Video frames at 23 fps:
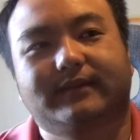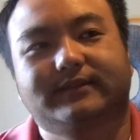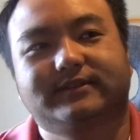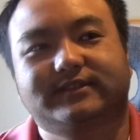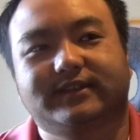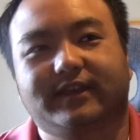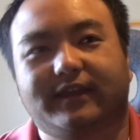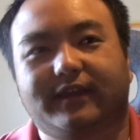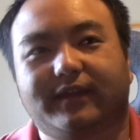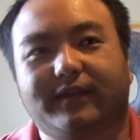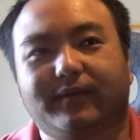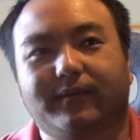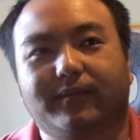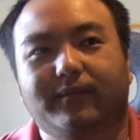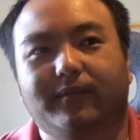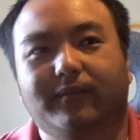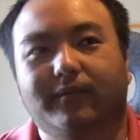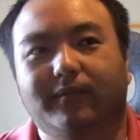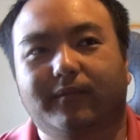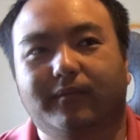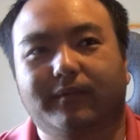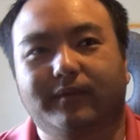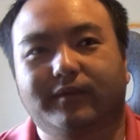Say
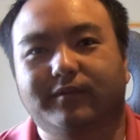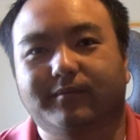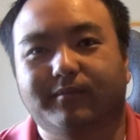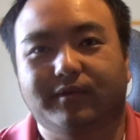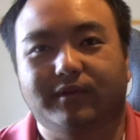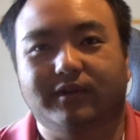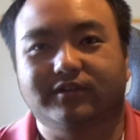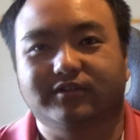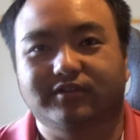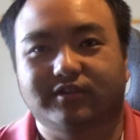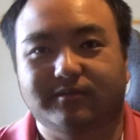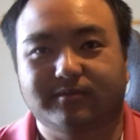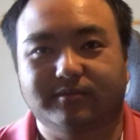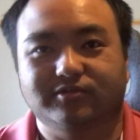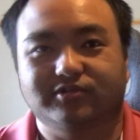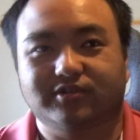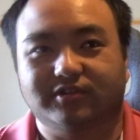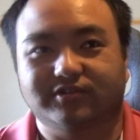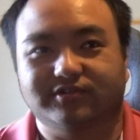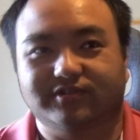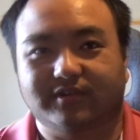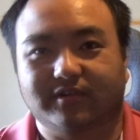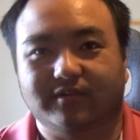when you put a
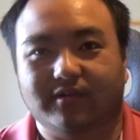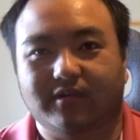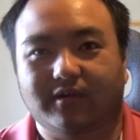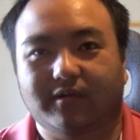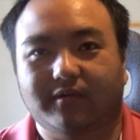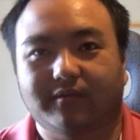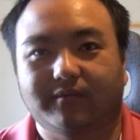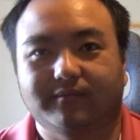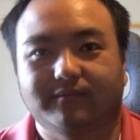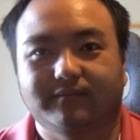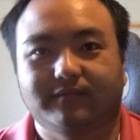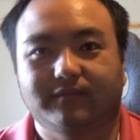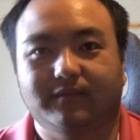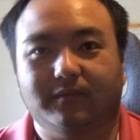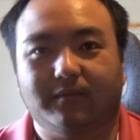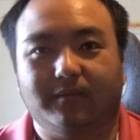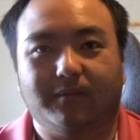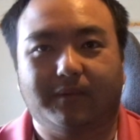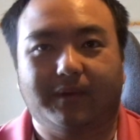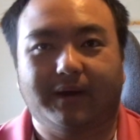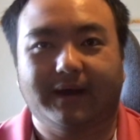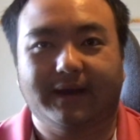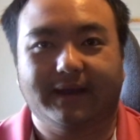turbocharger on a car,
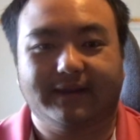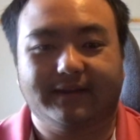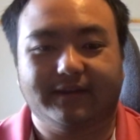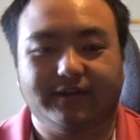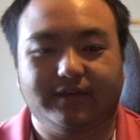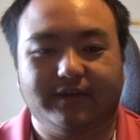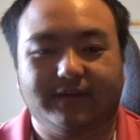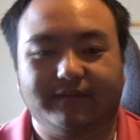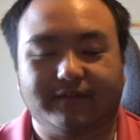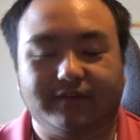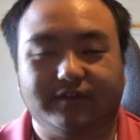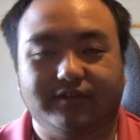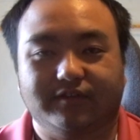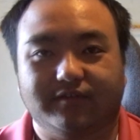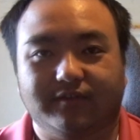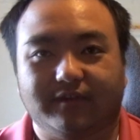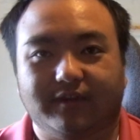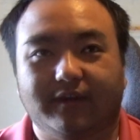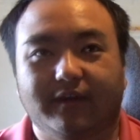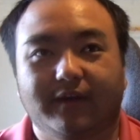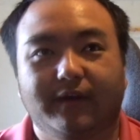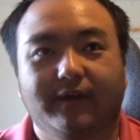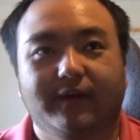why do you have to
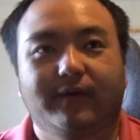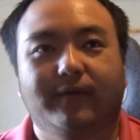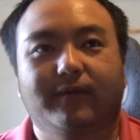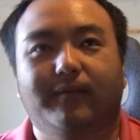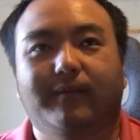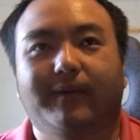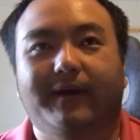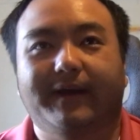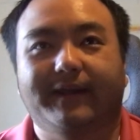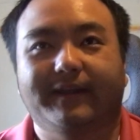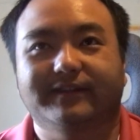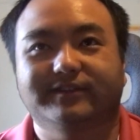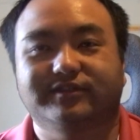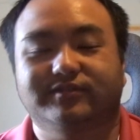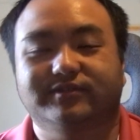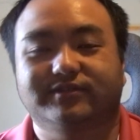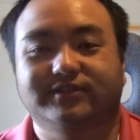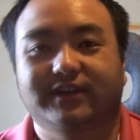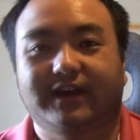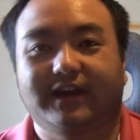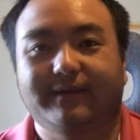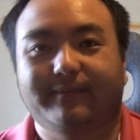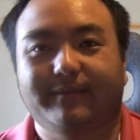retune it? Why does your
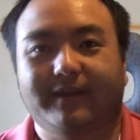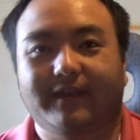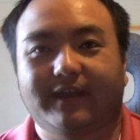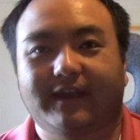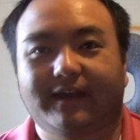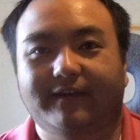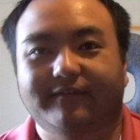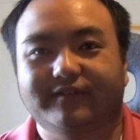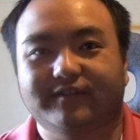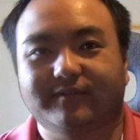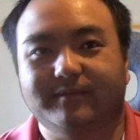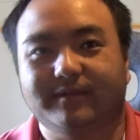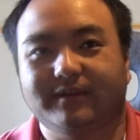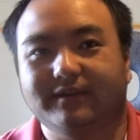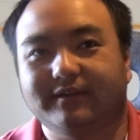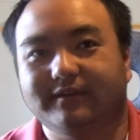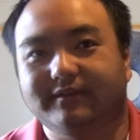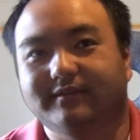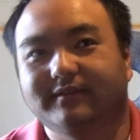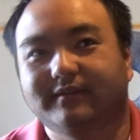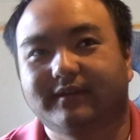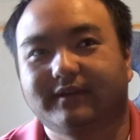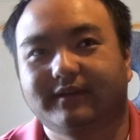timing have to
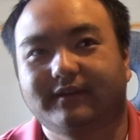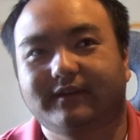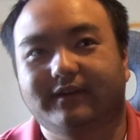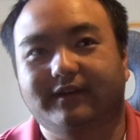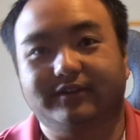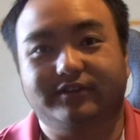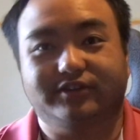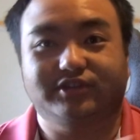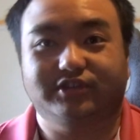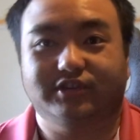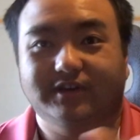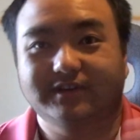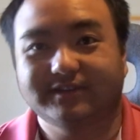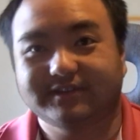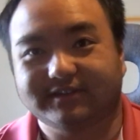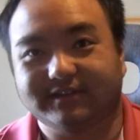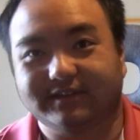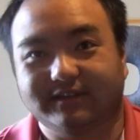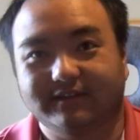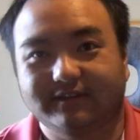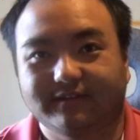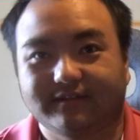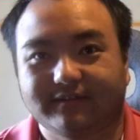be
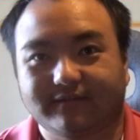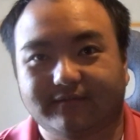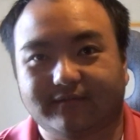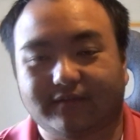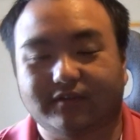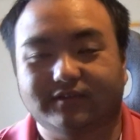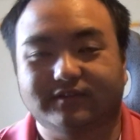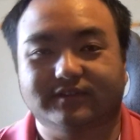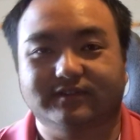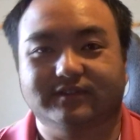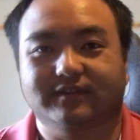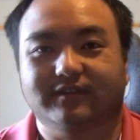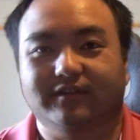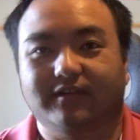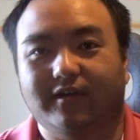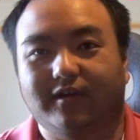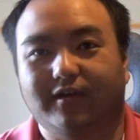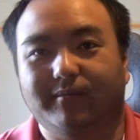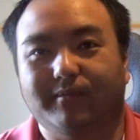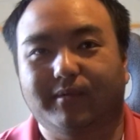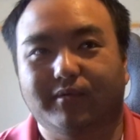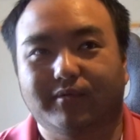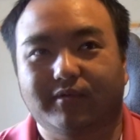adjusted versus an
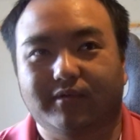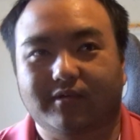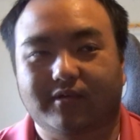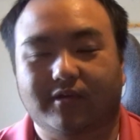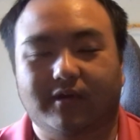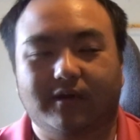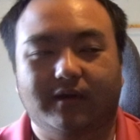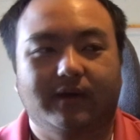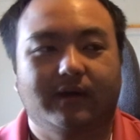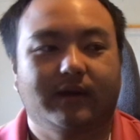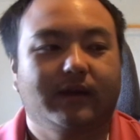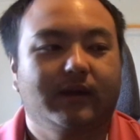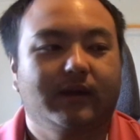all-motor car?